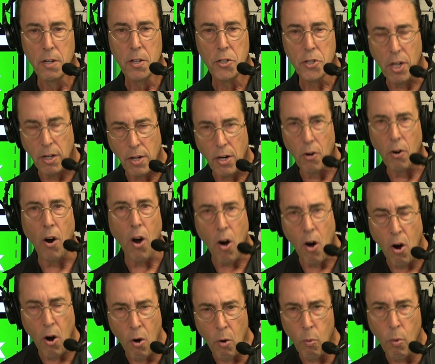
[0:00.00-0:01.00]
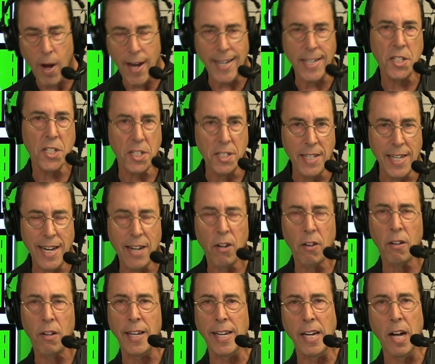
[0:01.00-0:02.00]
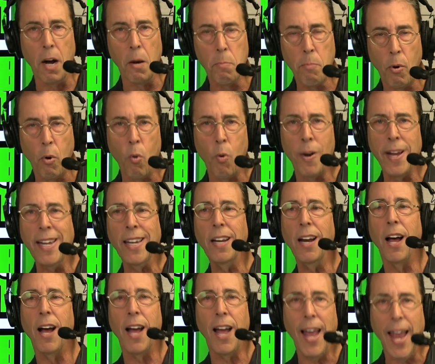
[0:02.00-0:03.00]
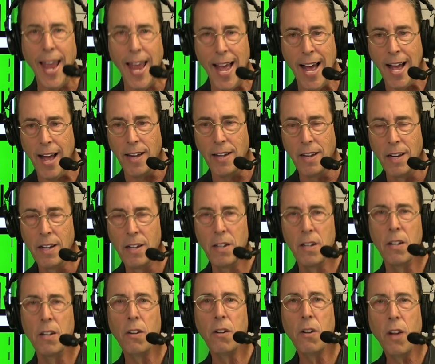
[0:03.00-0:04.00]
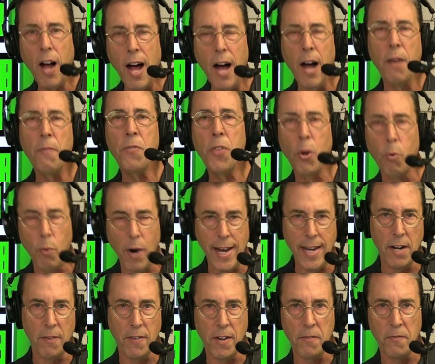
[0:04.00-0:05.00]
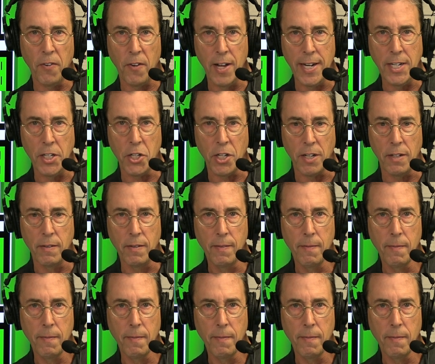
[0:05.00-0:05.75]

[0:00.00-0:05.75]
So you're always nearly a point ahead of the rate of inflation.